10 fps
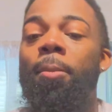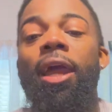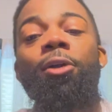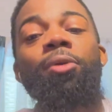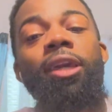
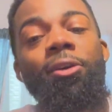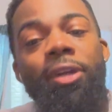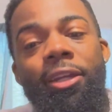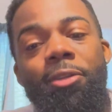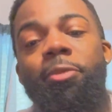not going to get on
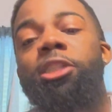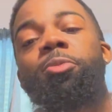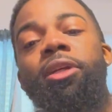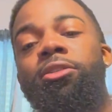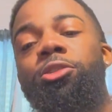here and be
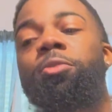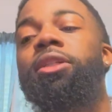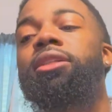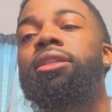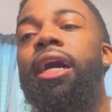spiritual
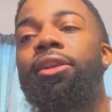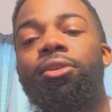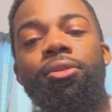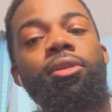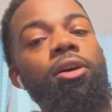because I
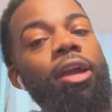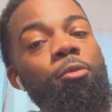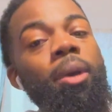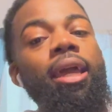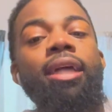know, you know,
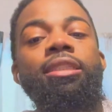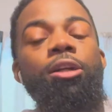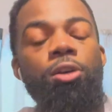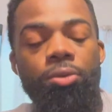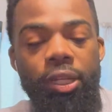everybody has their
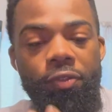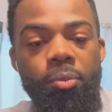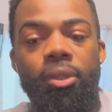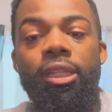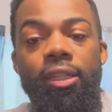own
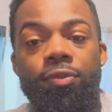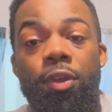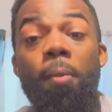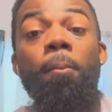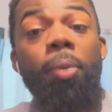different beliefs.
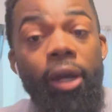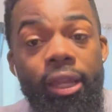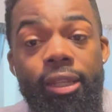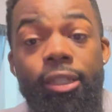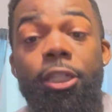
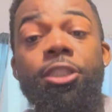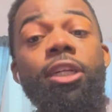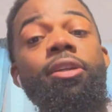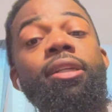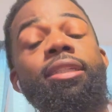But
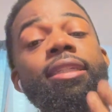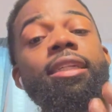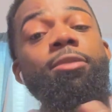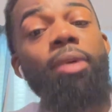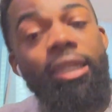considering this
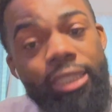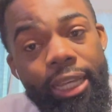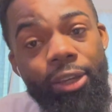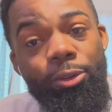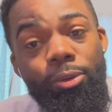is my
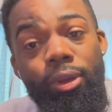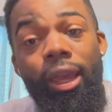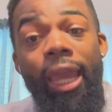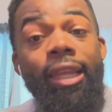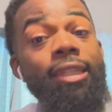channel
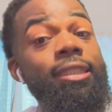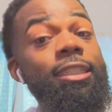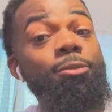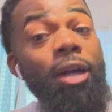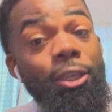and this
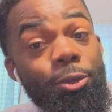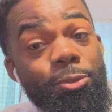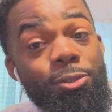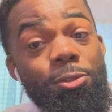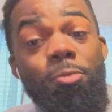is my
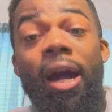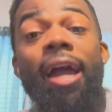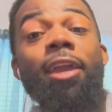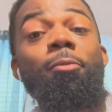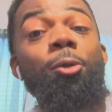YouTube, I
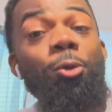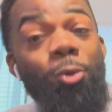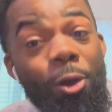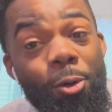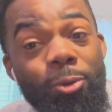am
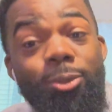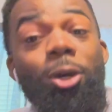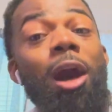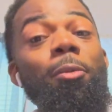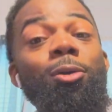grown, so
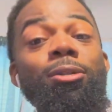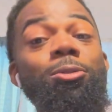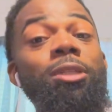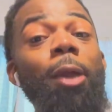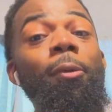I'm going to
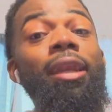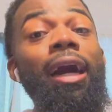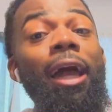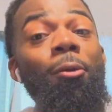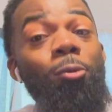say what
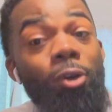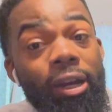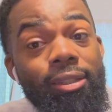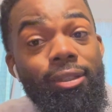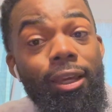I
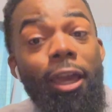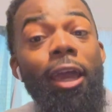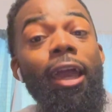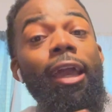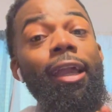want.
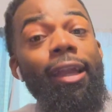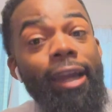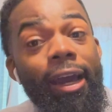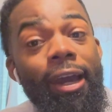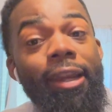
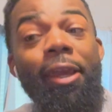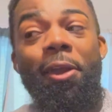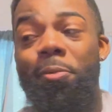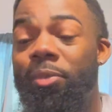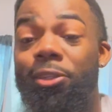God
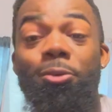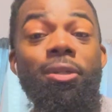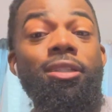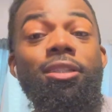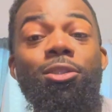helped me through
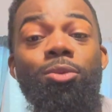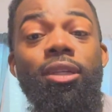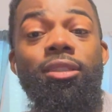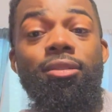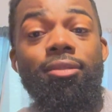this
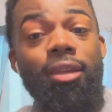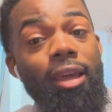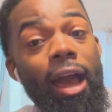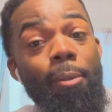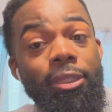situation.
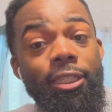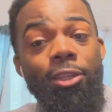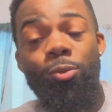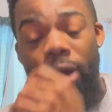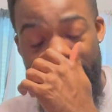I'm going to tell
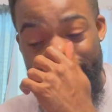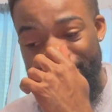you why.